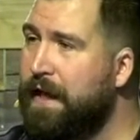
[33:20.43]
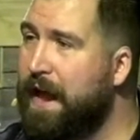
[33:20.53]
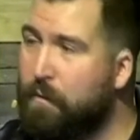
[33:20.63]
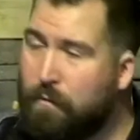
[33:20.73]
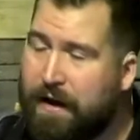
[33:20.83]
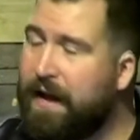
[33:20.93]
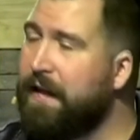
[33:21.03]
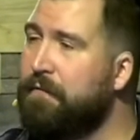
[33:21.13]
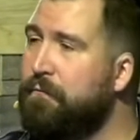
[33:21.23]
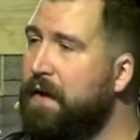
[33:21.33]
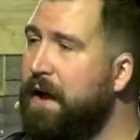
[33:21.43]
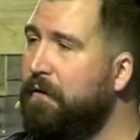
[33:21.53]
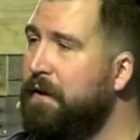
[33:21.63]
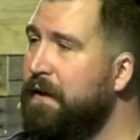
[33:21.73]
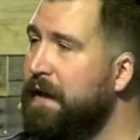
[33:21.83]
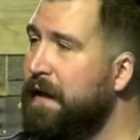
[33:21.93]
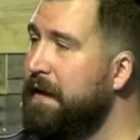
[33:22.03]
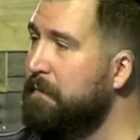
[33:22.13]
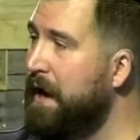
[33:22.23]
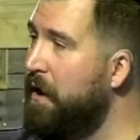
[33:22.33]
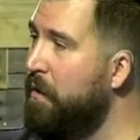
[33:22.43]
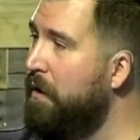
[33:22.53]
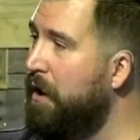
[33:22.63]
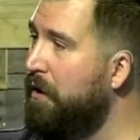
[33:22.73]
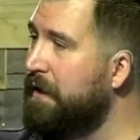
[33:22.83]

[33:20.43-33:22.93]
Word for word: And what I have found in my own heart